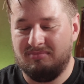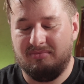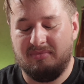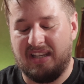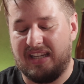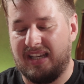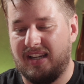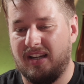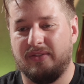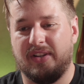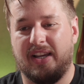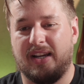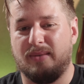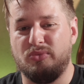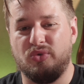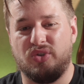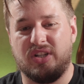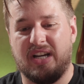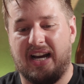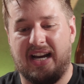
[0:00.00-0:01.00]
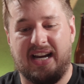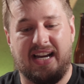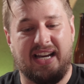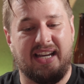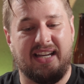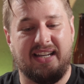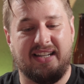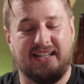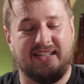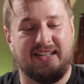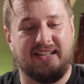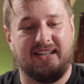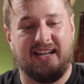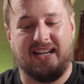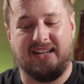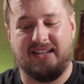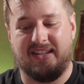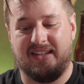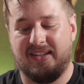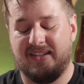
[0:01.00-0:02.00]
thinking of like mutai
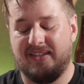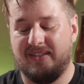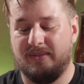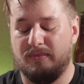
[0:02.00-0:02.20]
and